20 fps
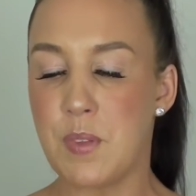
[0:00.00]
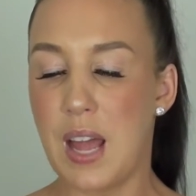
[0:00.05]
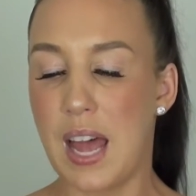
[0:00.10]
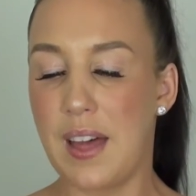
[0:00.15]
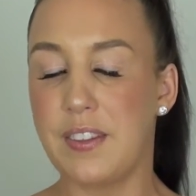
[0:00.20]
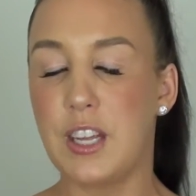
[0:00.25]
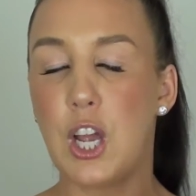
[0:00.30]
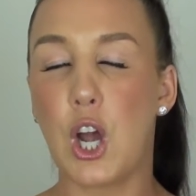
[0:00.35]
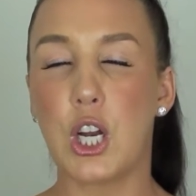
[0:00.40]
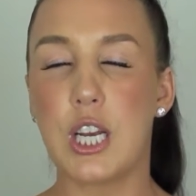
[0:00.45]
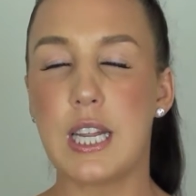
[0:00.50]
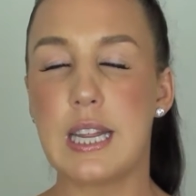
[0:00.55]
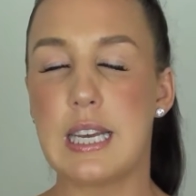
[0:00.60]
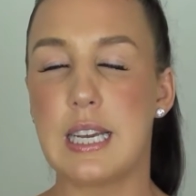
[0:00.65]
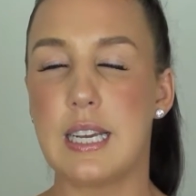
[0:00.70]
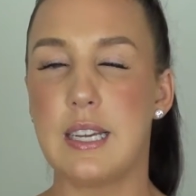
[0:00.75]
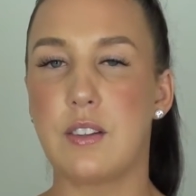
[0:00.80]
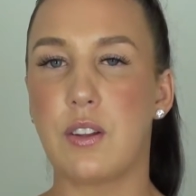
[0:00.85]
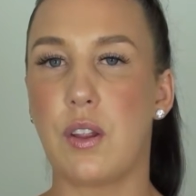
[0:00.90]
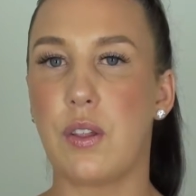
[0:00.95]
And the only
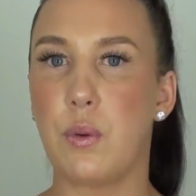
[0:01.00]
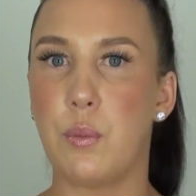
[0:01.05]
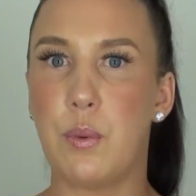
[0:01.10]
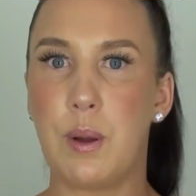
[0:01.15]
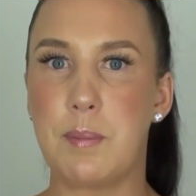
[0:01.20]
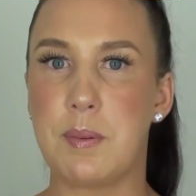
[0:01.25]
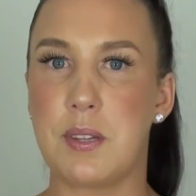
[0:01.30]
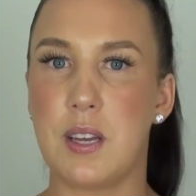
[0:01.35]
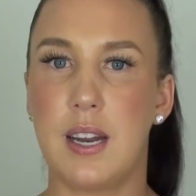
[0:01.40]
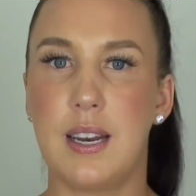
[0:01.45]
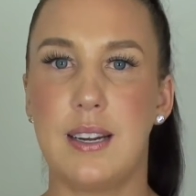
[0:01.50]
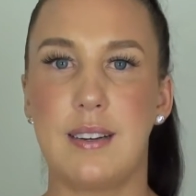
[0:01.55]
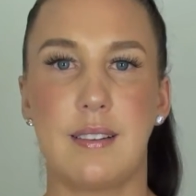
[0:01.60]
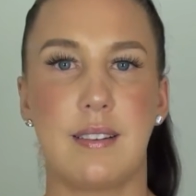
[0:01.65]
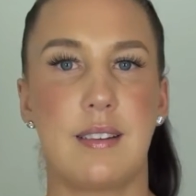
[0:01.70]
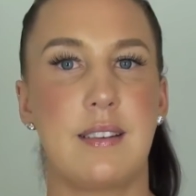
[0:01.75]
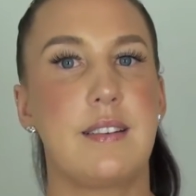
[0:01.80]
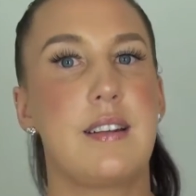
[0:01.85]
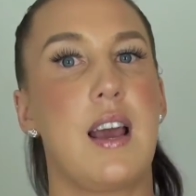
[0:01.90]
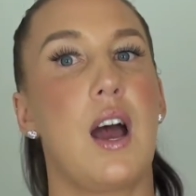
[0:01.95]
thing is, on the website it
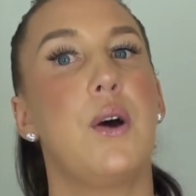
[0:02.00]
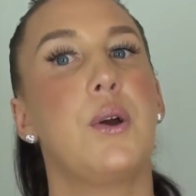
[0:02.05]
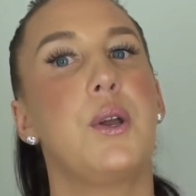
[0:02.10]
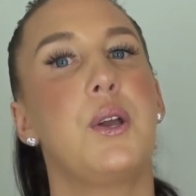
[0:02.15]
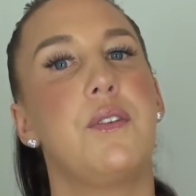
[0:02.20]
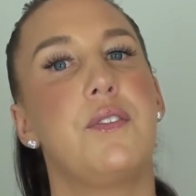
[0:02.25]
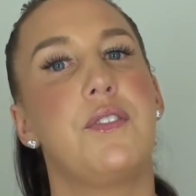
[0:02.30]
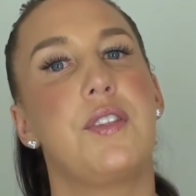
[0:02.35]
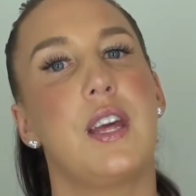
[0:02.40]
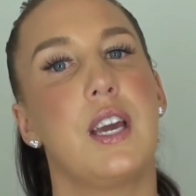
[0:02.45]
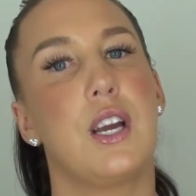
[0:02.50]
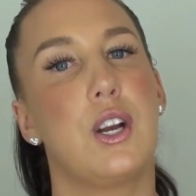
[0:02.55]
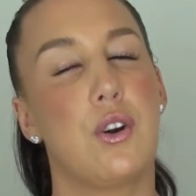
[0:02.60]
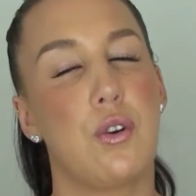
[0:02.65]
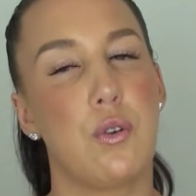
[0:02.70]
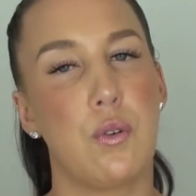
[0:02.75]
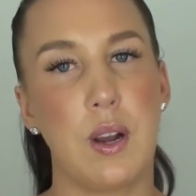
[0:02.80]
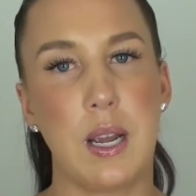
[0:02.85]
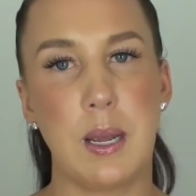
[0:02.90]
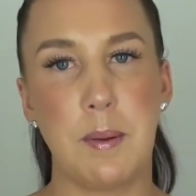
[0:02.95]
doesn't tell you if they're
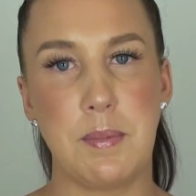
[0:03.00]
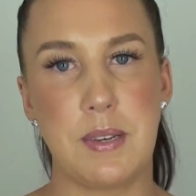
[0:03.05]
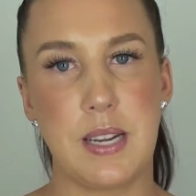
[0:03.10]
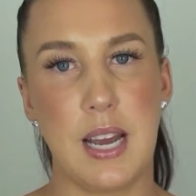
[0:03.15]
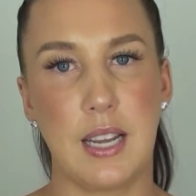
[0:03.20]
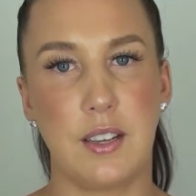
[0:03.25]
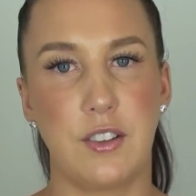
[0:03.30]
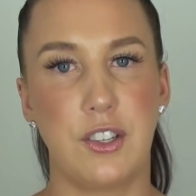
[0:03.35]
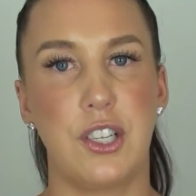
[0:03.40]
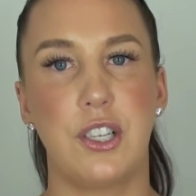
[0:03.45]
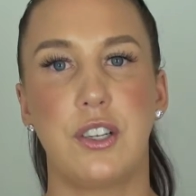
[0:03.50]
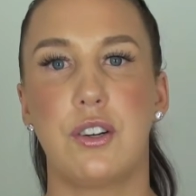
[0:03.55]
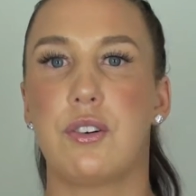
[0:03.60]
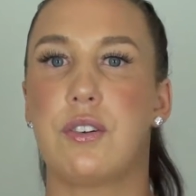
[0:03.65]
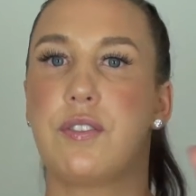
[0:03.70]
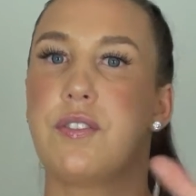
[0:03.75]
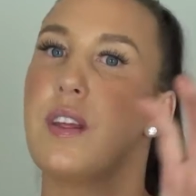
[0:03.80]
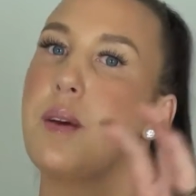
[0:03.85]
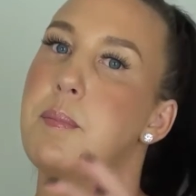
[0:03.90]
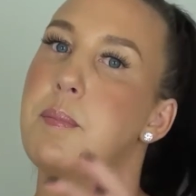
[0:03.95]
cream textured or
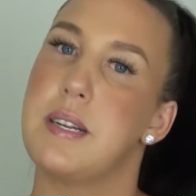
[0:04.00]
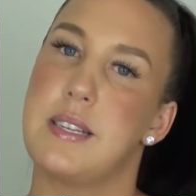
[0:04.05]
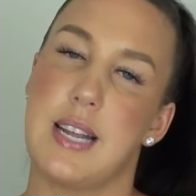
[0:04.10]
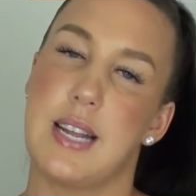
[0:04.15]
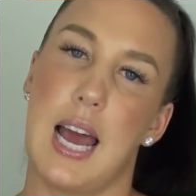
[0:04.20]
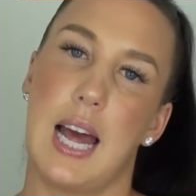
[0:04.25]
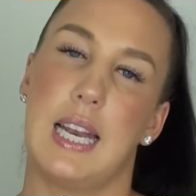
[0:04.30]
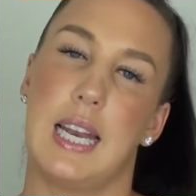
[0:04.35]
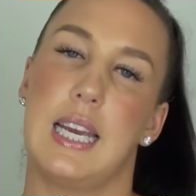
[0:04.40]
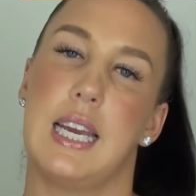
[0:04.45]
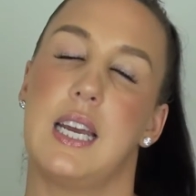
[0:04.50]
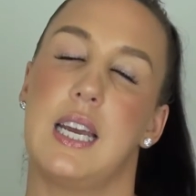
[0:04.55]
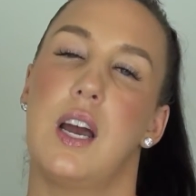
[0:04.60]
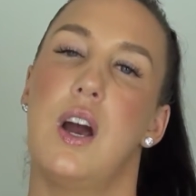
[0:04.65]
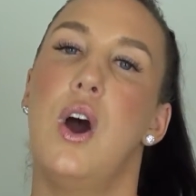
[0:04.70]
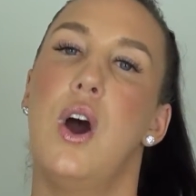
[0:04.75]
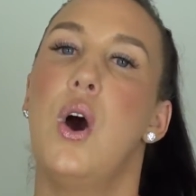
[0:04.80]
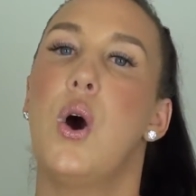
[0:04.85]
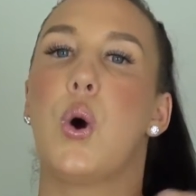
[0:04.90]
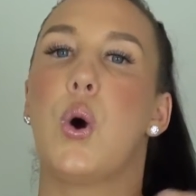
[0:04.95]
if they're metallic
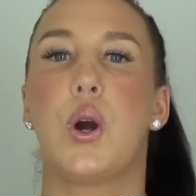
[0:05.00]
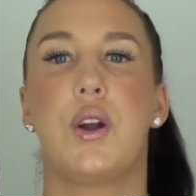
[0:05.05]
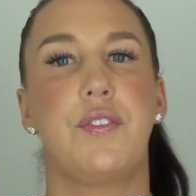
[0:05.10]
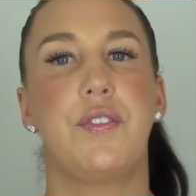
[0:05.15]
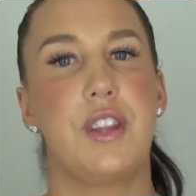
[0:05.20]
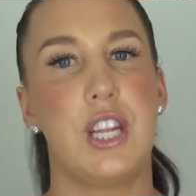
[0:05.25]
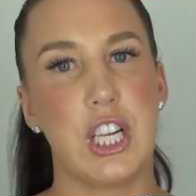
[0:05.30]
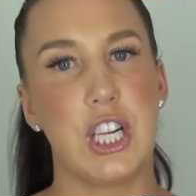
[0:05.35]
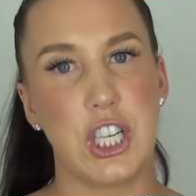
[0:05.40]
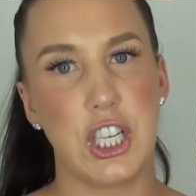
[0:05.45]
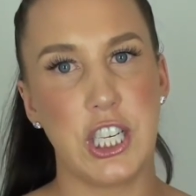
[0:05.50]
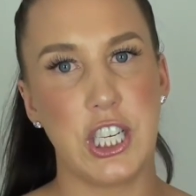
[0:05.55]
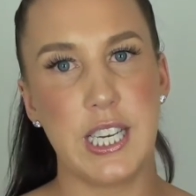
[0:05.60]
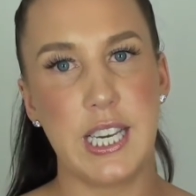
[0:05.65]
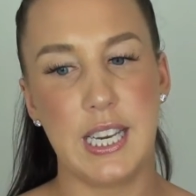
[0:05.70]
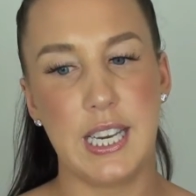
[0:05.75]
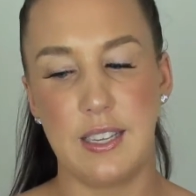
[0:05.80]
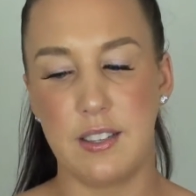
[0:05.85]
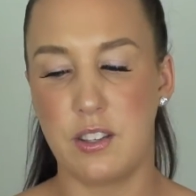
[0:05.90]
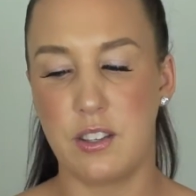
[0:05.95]
or if they're
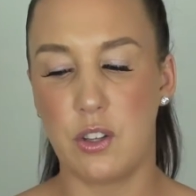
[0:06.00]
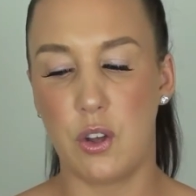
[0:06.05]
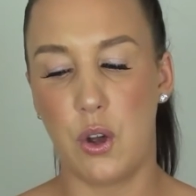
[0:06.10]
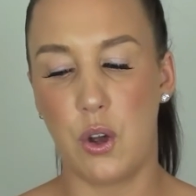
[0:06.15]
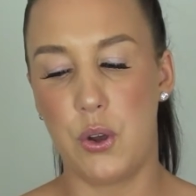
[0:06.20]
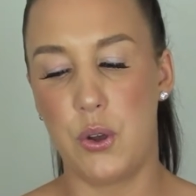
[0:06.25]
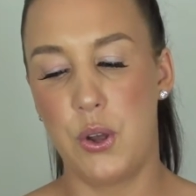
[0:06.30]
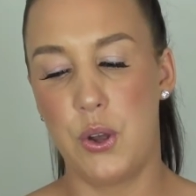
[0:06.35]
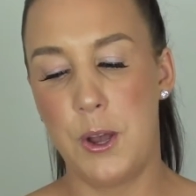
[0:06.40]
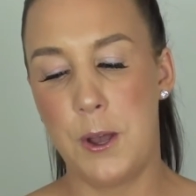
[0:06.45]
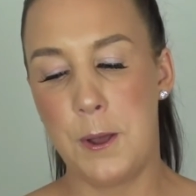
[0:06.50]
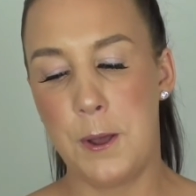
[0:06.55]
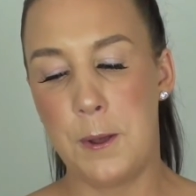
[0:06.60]
sheer. So I